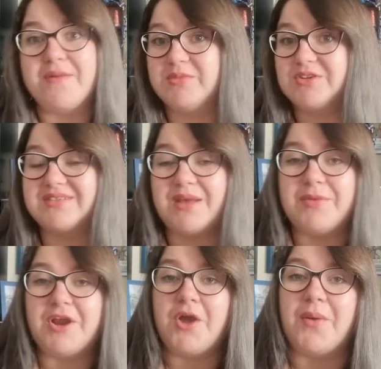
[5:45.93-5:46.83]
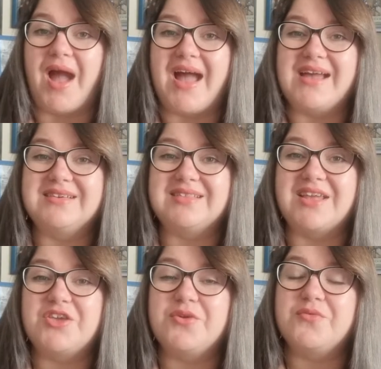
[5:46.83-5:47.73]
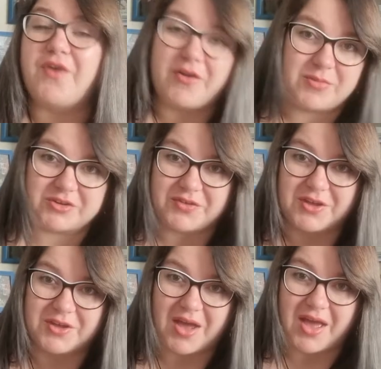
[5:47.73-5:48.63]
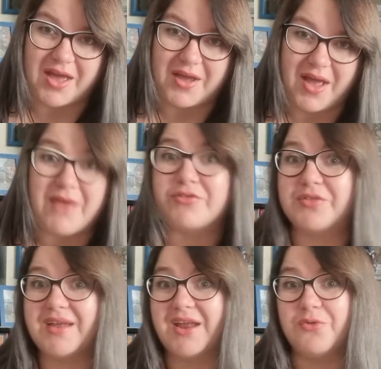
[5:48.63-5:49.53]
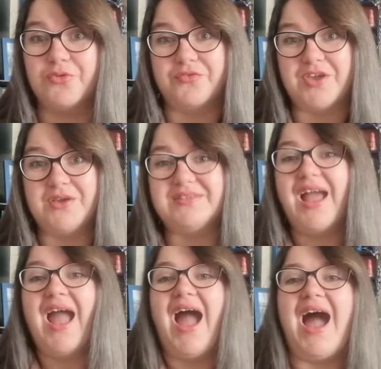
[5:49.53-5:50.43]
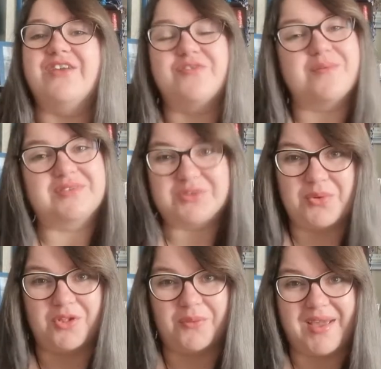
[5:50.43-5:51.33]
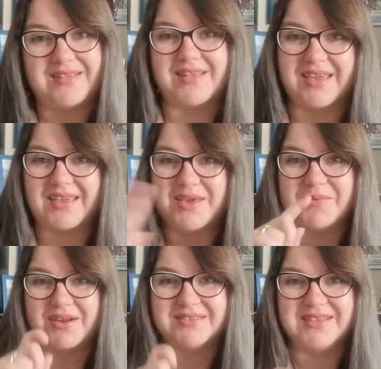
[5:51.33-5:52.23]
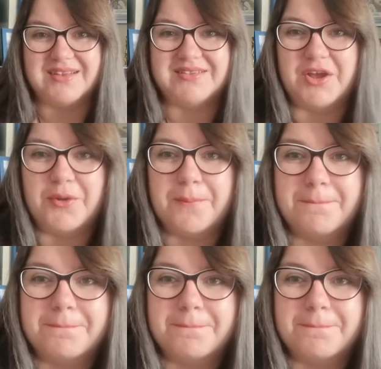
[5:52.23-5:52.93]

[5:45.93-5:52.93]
just let me know. And thank you very much for everything and all the views, and remember to always keep it contento.